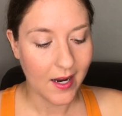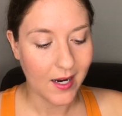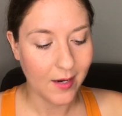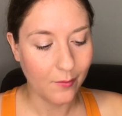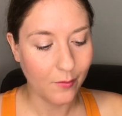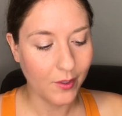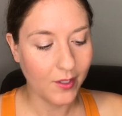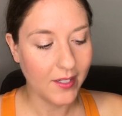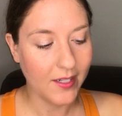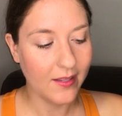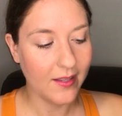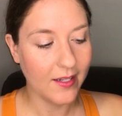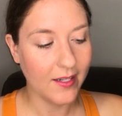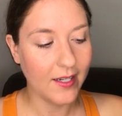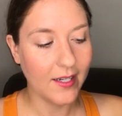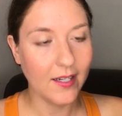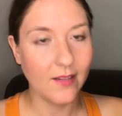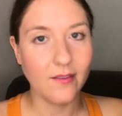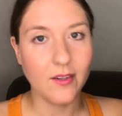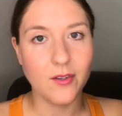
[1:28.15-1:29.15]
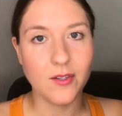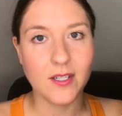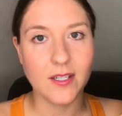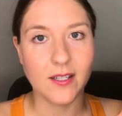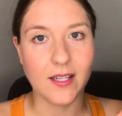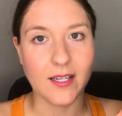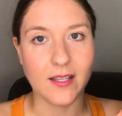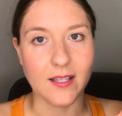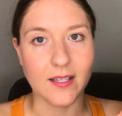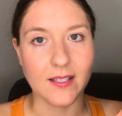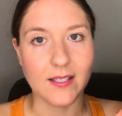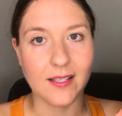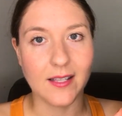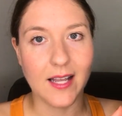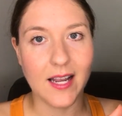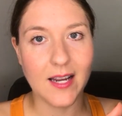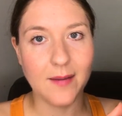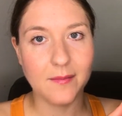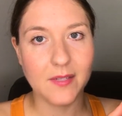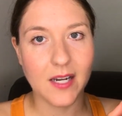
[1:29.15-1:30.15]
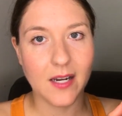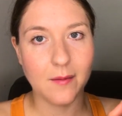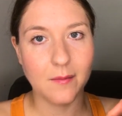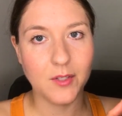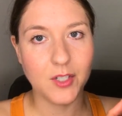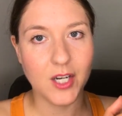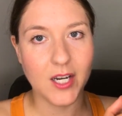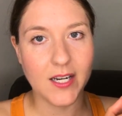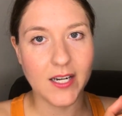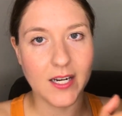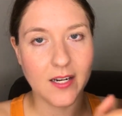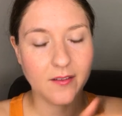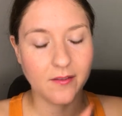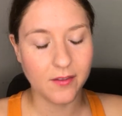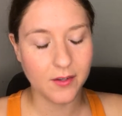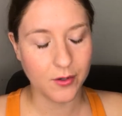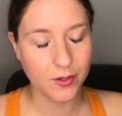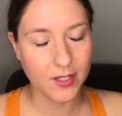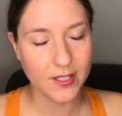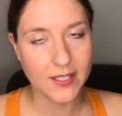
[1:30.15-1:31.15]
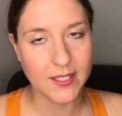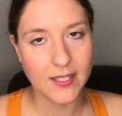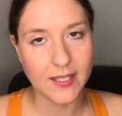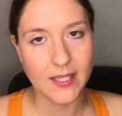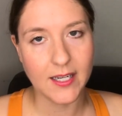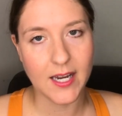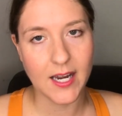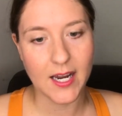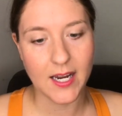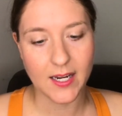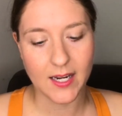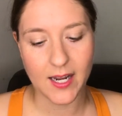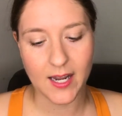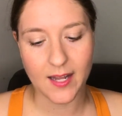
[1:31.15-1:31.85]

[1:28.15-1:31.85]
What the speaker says: I'm really thinking of using like this Lime Time shade out of the Kristen Leanne.